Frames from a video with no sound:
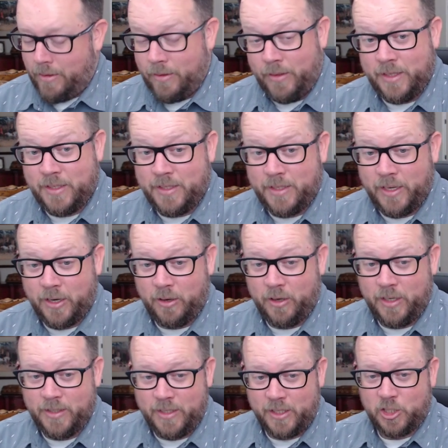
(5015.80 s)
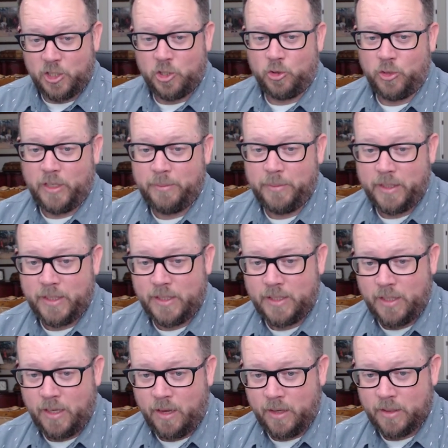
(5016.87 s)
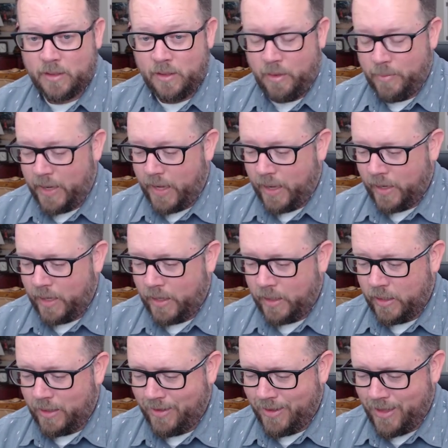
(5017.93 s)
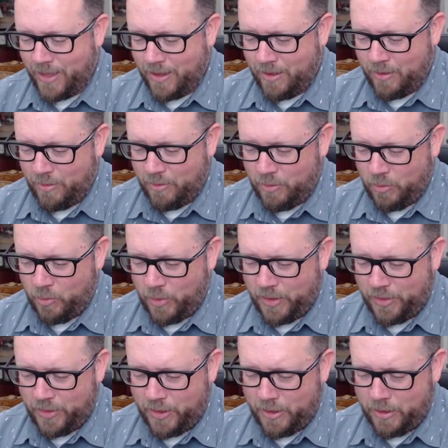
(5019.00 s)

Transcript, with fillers: This sticker is extremely stuck to the back with